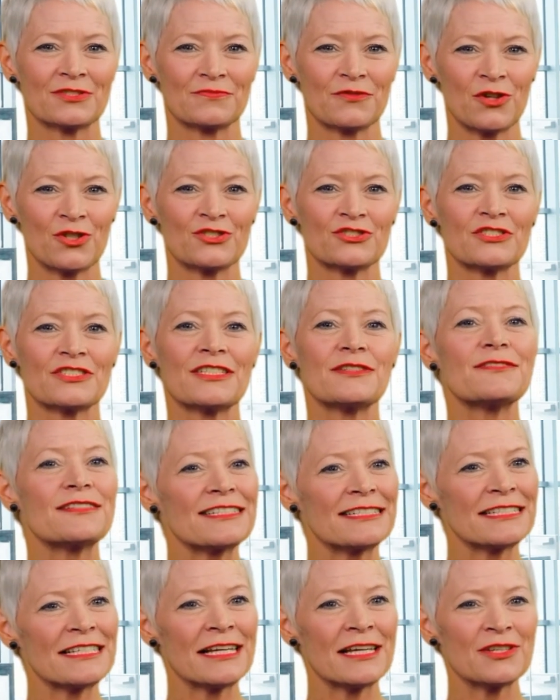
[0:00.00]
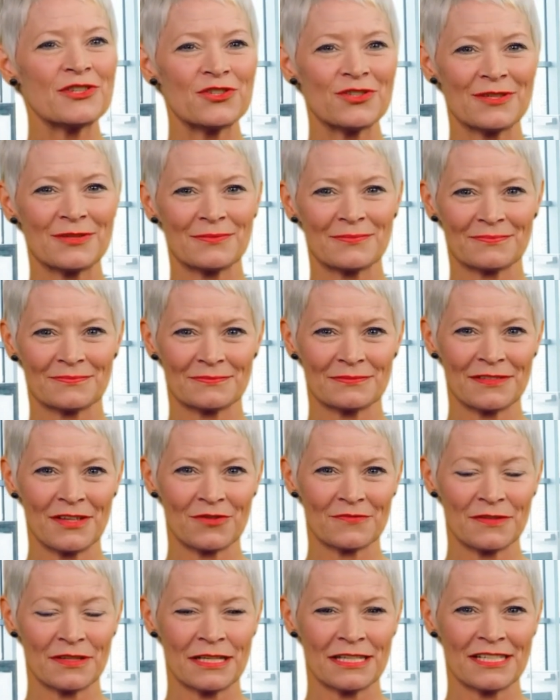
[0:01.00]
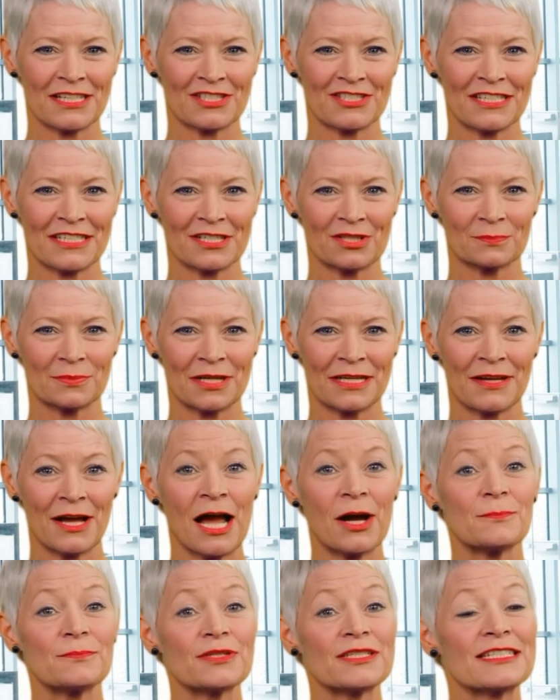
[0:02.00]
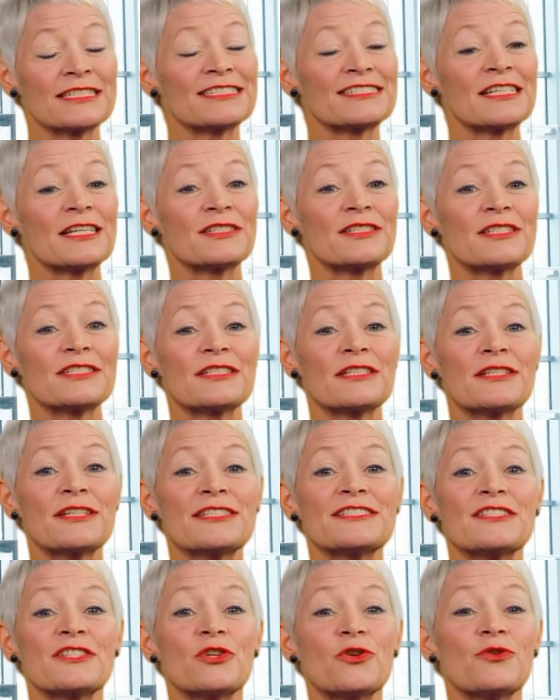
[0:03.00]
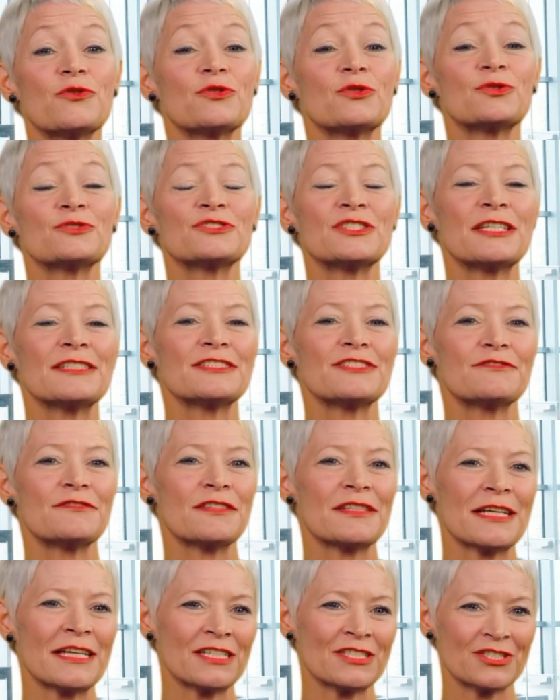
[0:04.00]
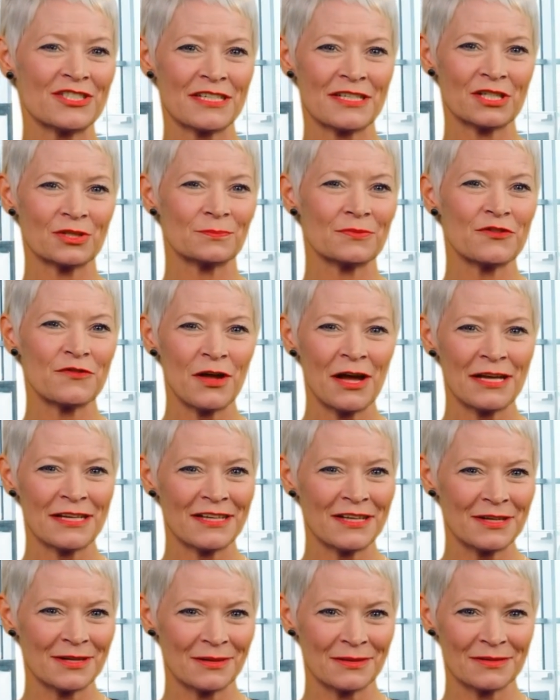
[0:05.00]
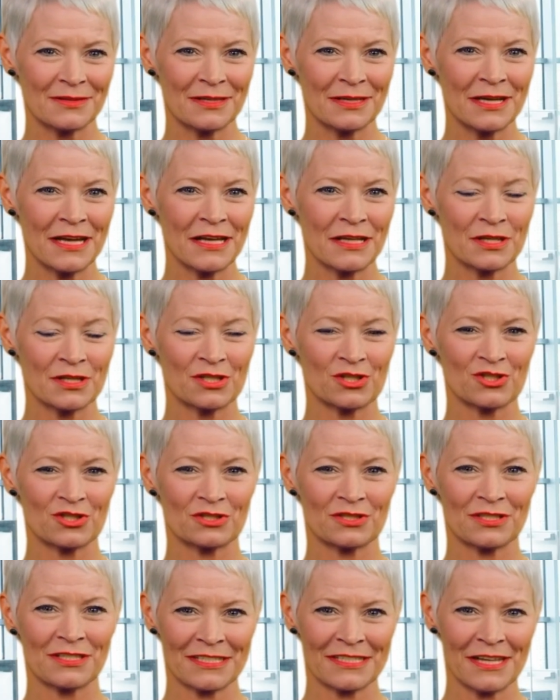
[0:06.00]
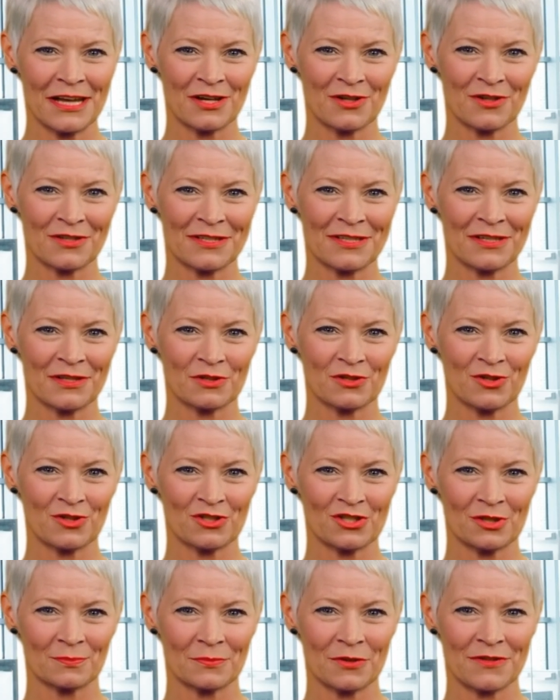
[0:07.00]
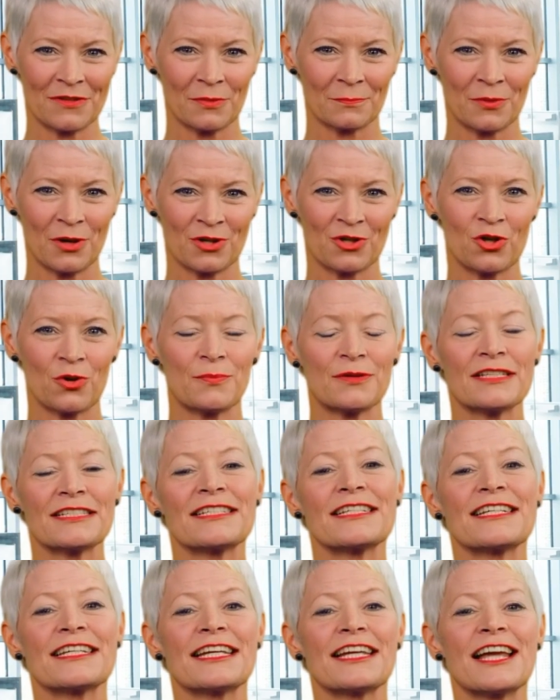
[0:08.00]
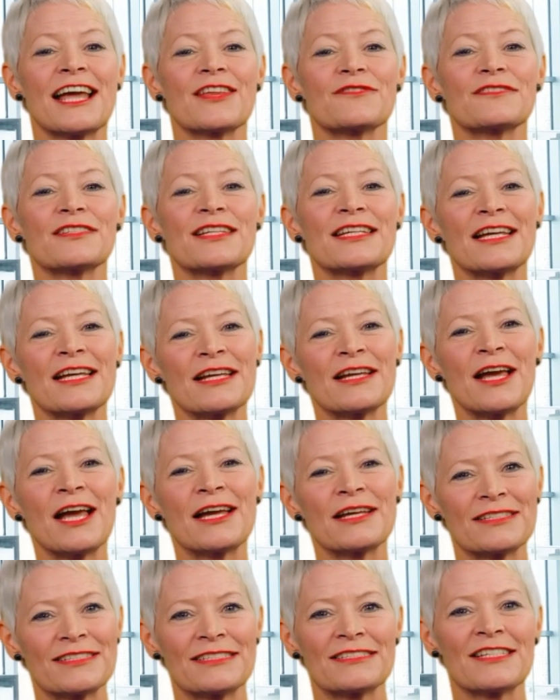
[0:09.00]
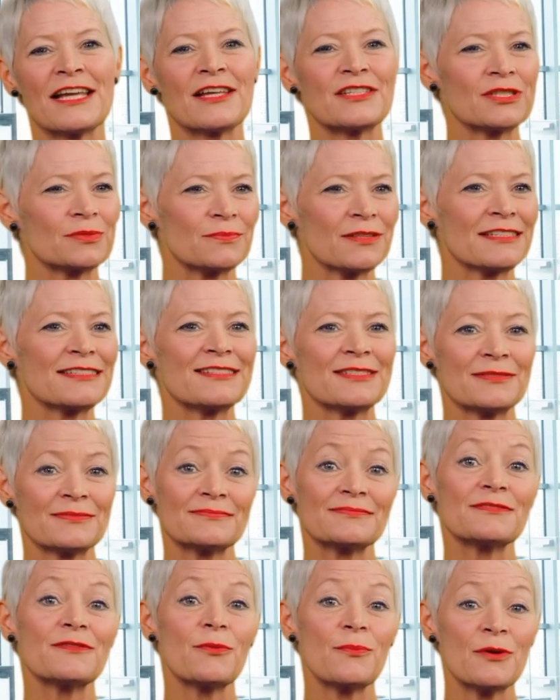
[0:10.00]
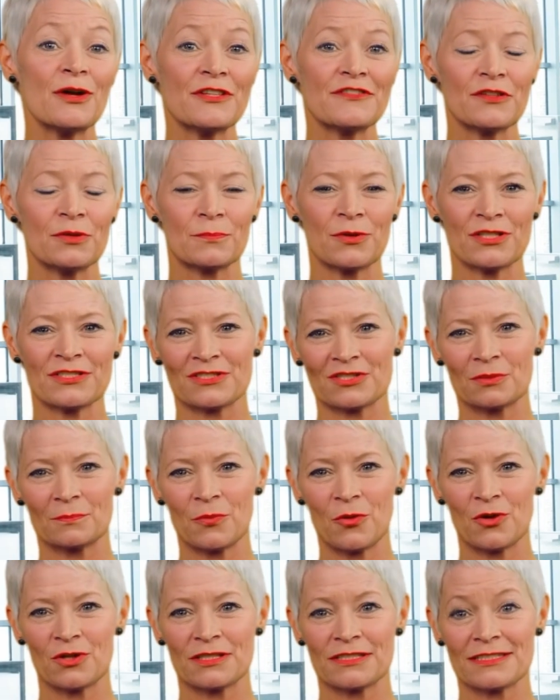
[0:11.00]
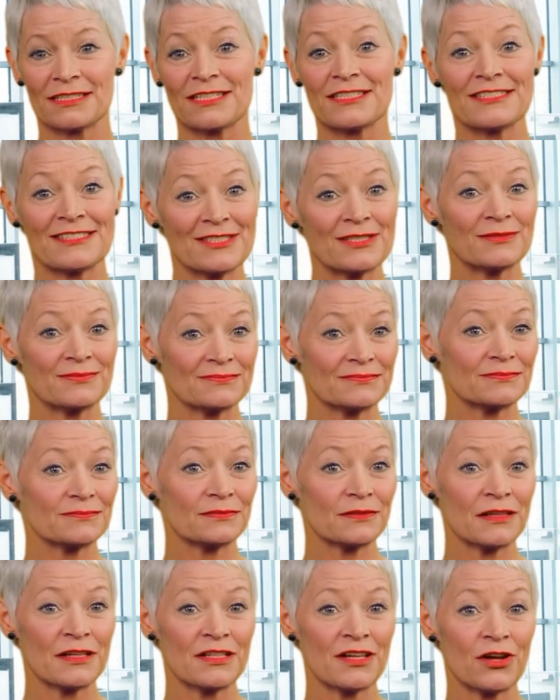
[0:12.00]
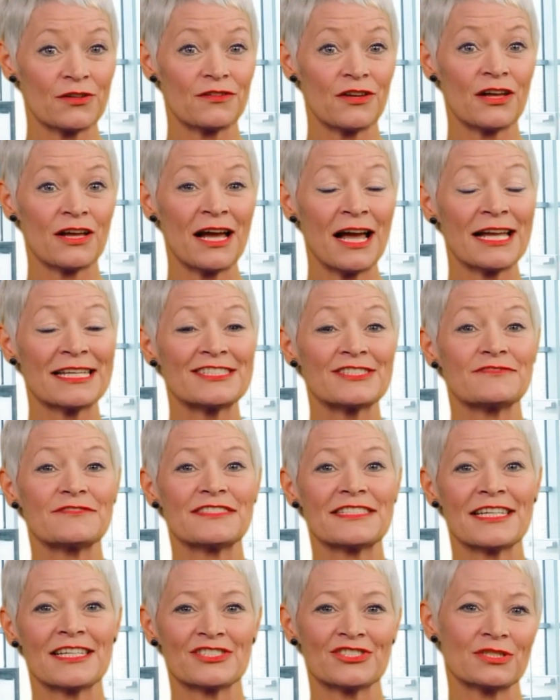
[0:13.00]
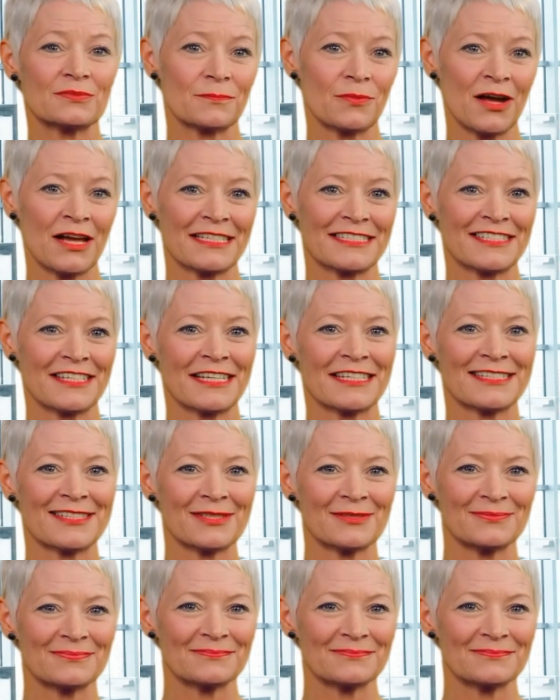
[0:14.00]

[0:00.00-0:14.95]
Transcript: version of the standard. Different editions may not be accepted unless a clear justification is provided. In addition to standards, you should be familiar with key FDA guidance documents. One of the most important is the Novo classification process,